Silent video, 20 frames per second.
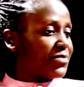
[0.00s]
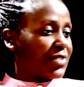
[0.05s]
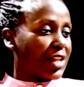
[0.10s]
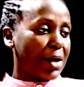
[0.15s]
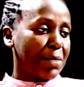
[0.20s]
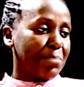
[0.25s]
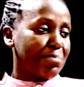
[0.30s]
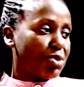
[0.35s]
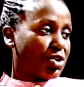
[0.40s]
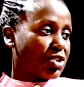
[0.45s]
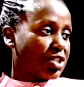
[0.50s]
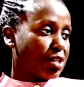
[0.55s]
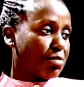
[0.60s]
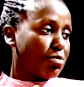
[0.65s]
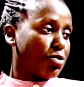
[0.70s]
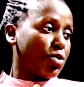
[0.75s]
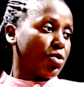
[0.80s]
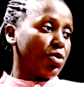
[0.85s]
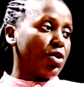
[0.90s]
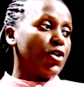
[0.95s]

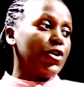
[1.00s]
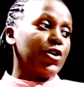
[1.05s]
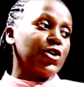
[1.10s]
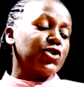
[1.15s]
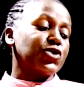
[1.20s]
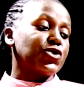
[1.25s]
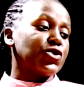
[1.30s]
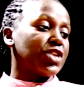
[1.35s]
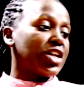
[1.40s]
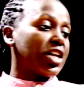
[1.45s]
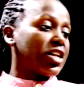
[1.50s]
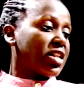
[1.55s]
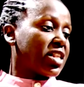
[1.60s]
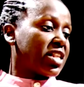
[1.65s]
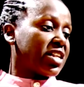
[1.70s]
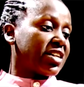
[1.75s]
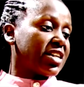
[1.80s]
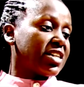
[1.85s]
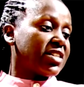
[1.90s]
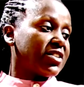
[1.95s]
Impossible. So the
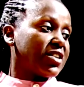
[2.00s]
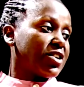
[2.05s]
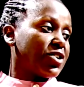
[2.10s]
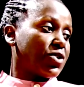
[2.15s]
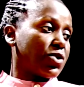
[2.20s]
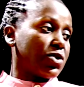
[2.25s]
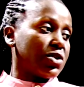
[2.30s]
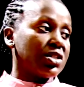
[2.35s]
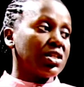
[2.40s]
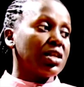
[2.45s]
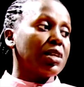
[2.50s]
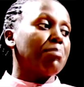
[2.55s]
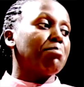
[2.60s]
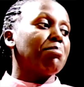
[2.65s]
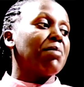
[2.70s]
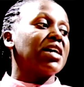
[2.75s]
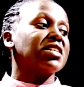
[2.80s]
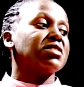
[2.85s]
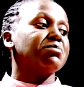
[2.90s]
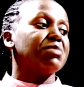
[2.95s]
3 zeros
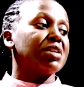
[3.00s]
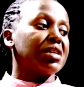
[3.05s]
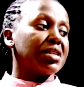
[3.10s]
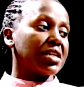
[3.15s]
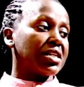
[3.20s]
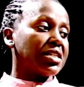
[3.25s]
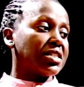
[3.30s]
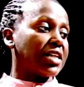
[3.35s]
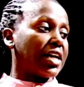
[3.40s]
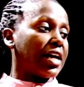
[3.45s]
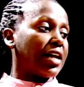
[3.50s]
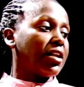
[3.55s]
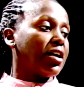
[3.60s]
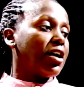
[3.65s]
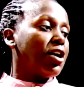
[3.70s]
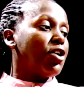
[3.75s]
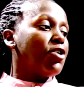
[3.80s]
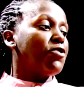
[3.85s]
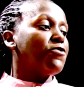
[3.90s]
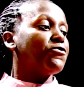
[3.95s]
must be
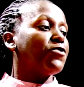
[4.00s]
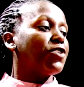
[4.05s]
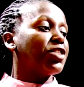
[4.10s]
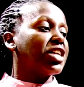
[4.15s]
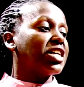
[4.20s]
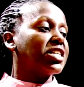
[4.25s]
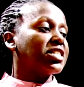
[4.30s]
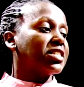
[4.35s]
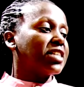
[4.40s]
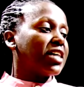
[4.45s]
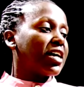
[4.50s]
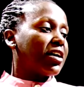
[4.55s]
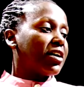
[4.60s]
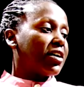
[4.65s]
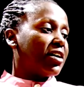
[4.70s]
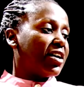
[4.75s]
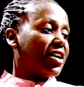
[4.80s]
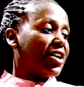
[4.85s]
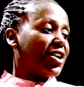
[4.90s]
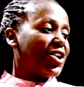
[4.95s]
written for the sake